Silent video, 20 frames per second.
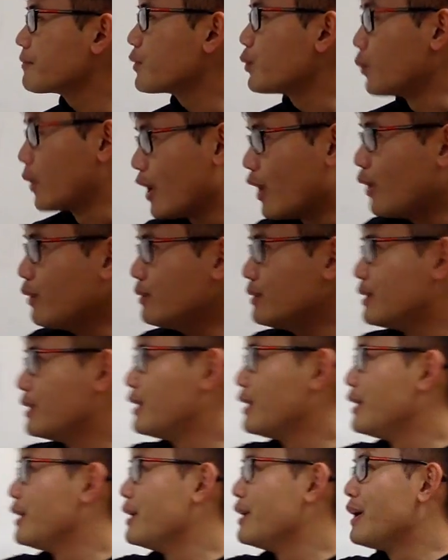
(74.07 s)
Well,
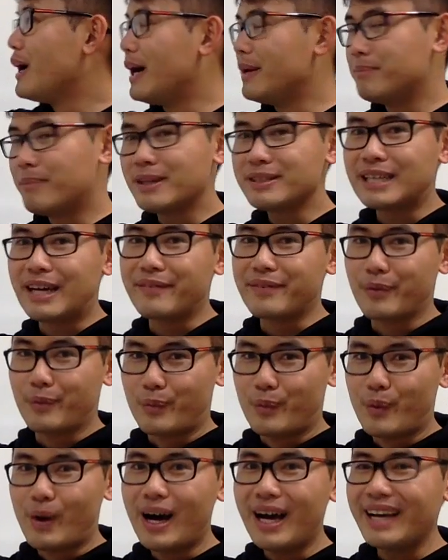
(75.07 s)
I must have the
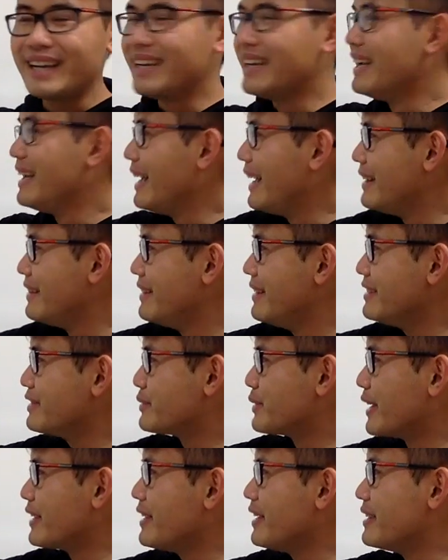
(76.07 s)
y. And this
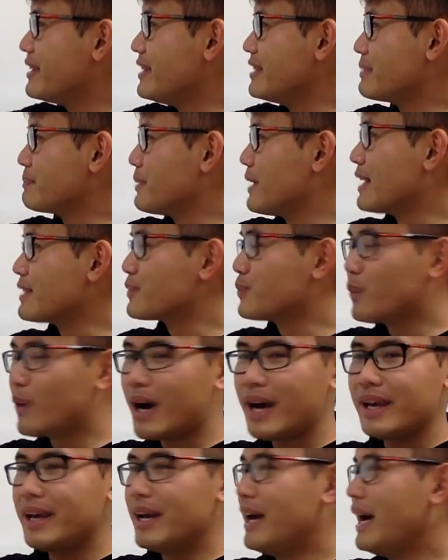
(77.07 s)
right here is plus
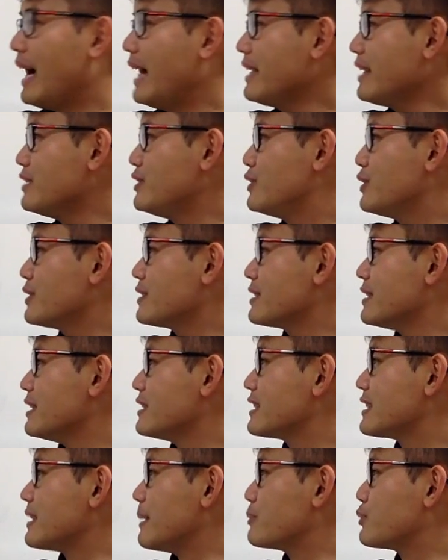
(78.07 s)
y. I can just
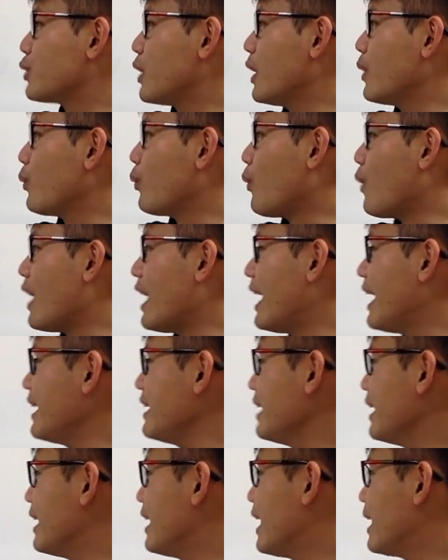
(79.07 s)
subtract y
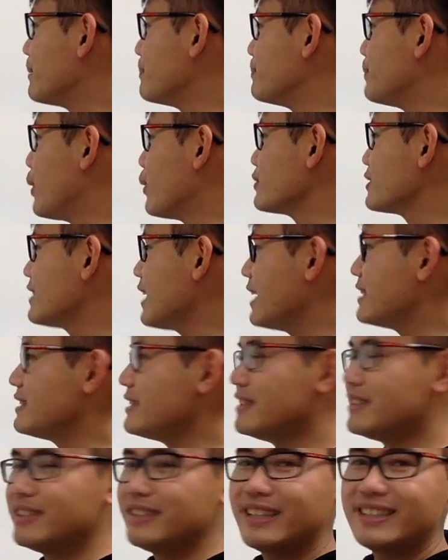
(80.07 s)
on both sides,
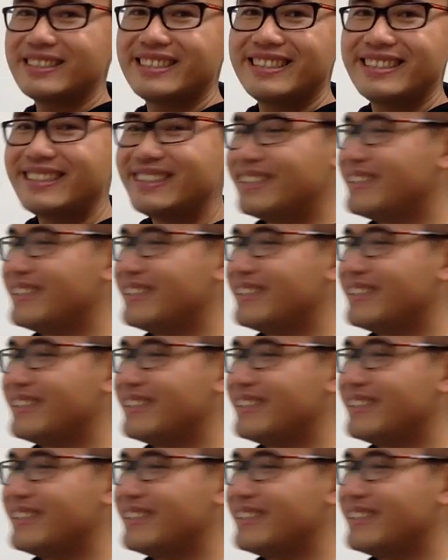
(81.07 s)
isn't it?